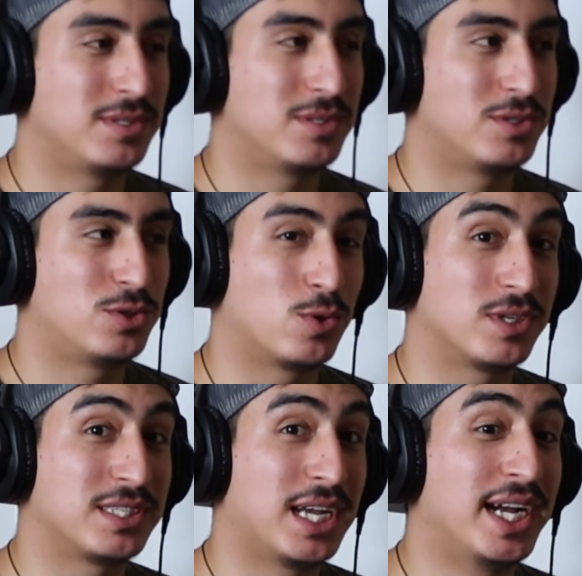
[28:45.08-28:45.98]

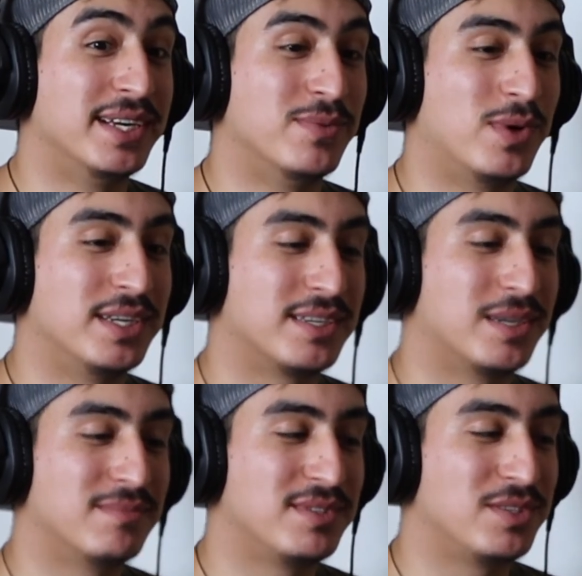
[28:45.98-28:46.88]
short-sighted when it
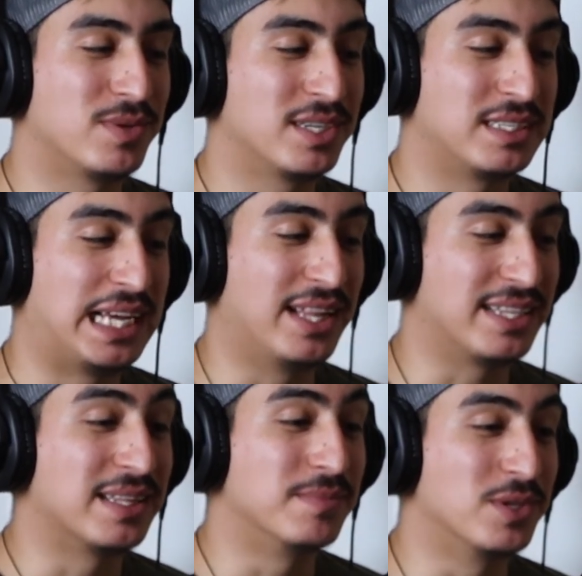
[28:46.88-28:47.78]
comes to us
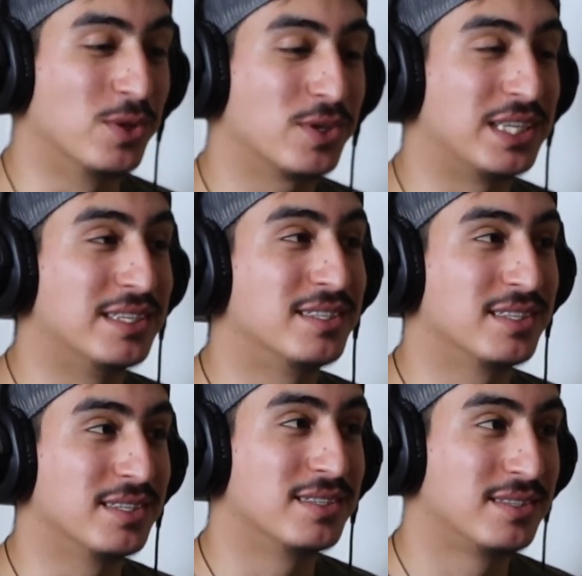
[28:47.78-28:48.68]
telling them to look
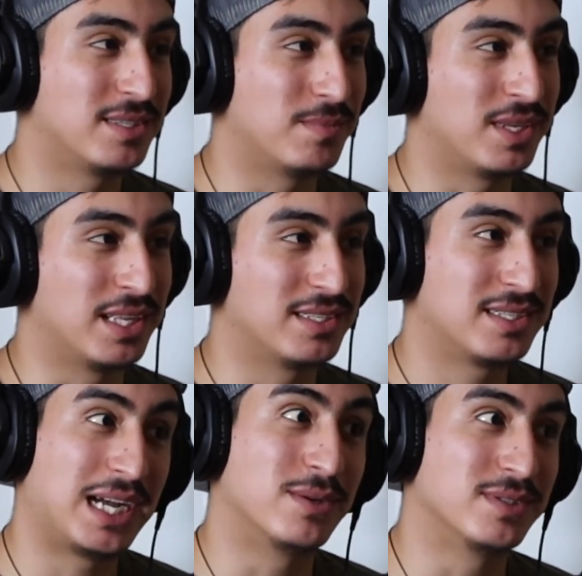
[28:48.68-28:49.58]
into something that
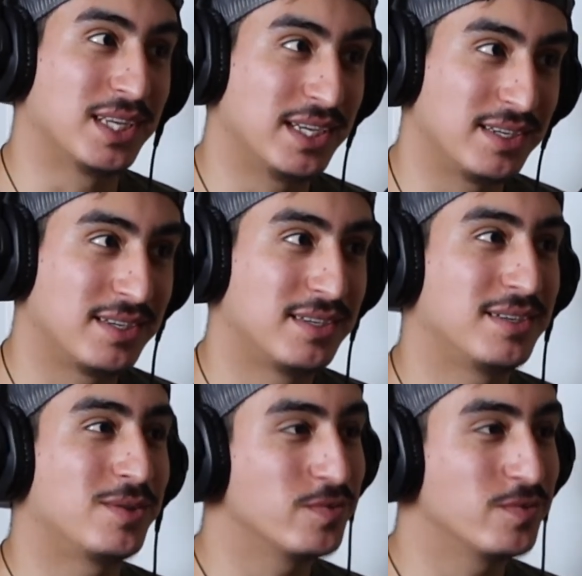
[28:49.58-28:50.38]
sounds like a